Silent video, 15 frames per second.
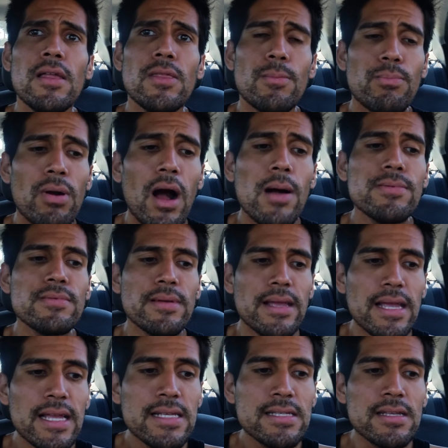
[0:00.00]
The problem
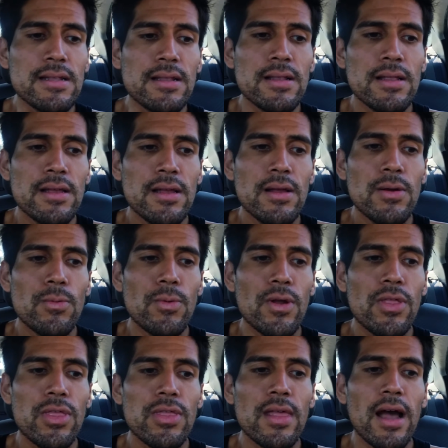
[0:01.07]
isn't
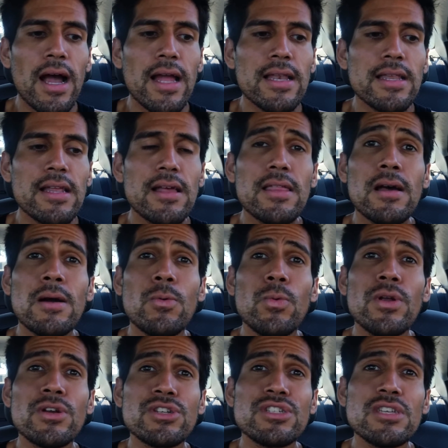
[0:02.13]
with the idea that
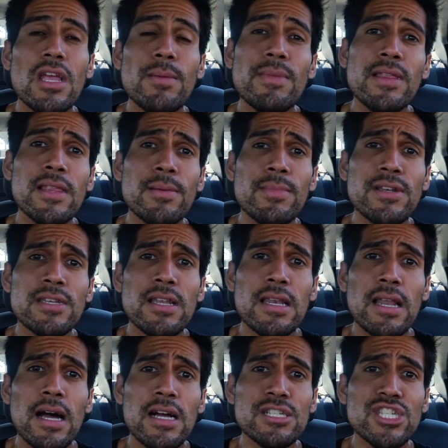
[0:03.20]
we're shaming them into
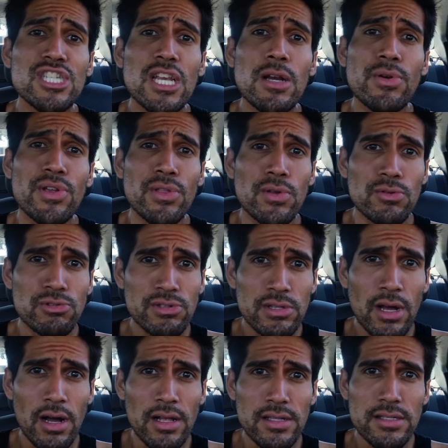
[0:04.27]
not sharing those
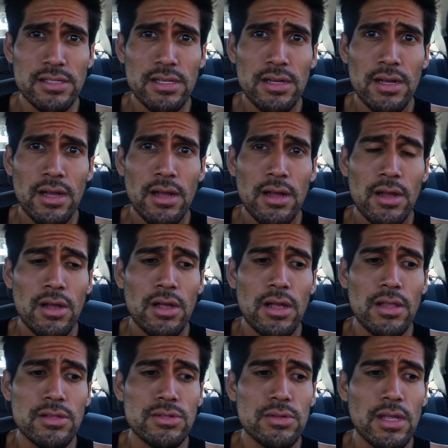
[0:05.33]
thoughts.
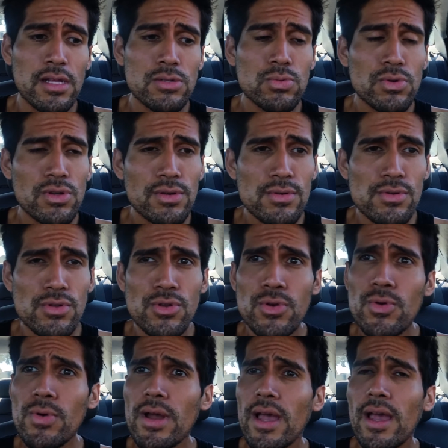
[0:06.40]
And so that's where
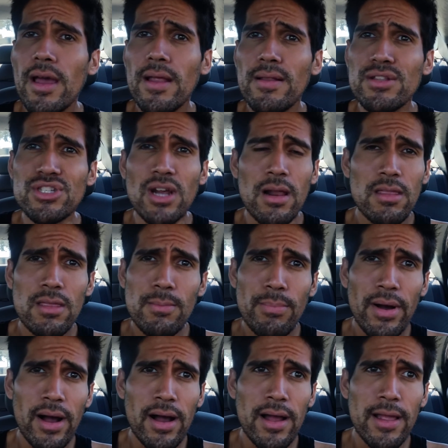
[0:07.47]
you and Jonathan
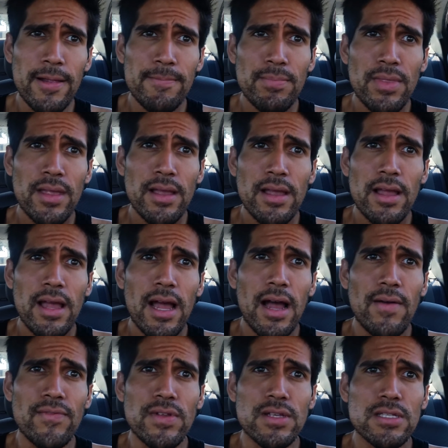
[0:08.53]
Pye
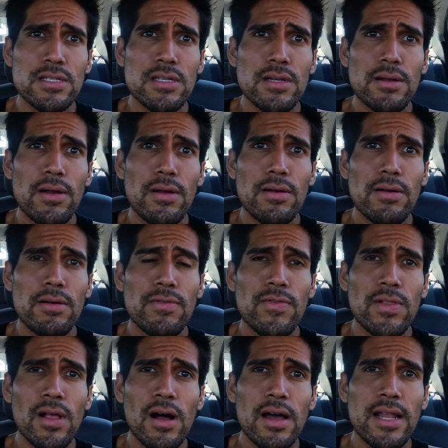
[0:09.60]
have this
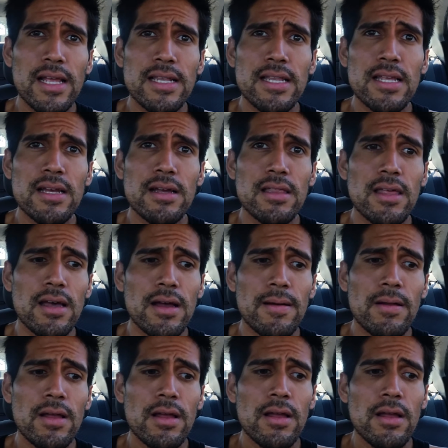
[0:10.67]
flawed idea that